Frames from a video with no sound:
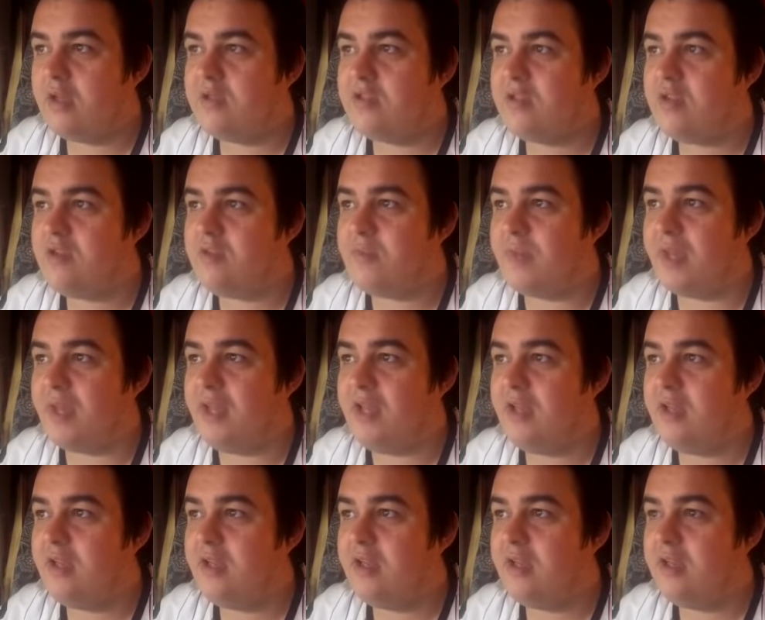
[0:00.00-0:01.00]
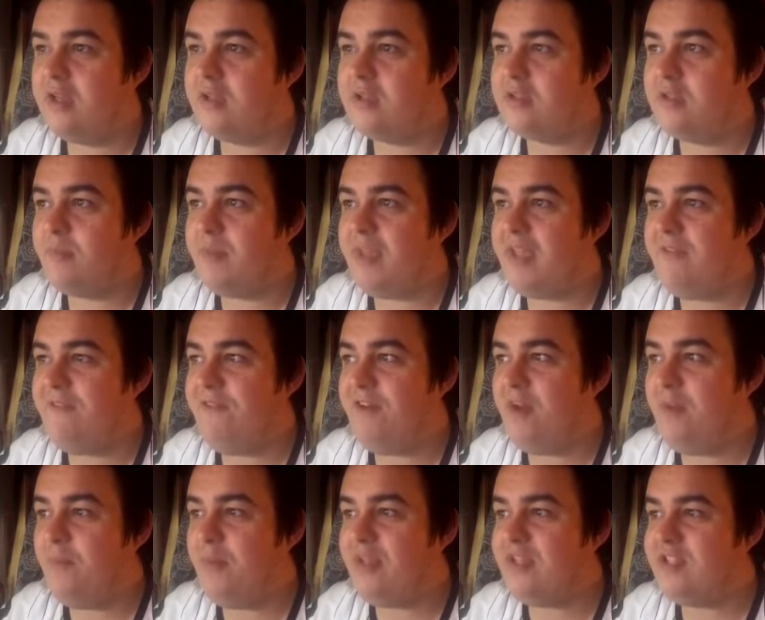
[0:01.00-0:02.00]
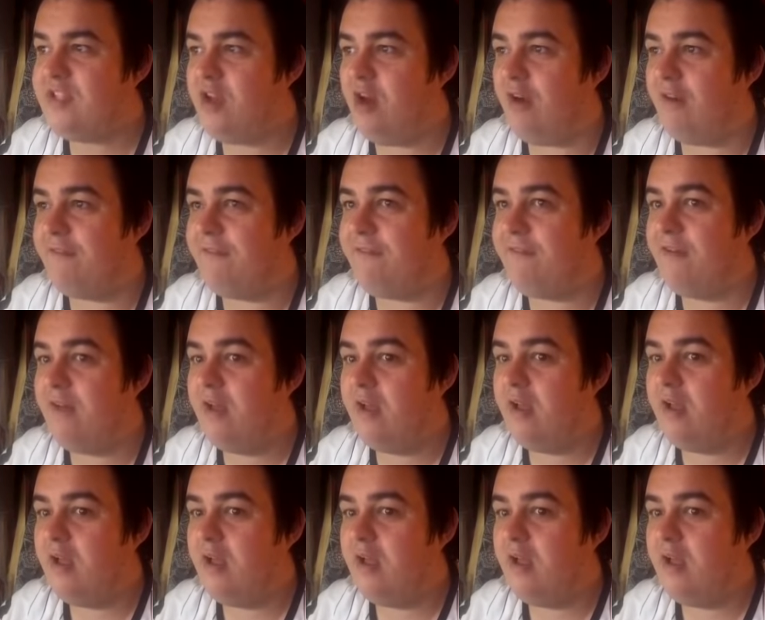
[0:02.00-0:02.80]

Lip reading: Excuse me? Stop making fun of piss off!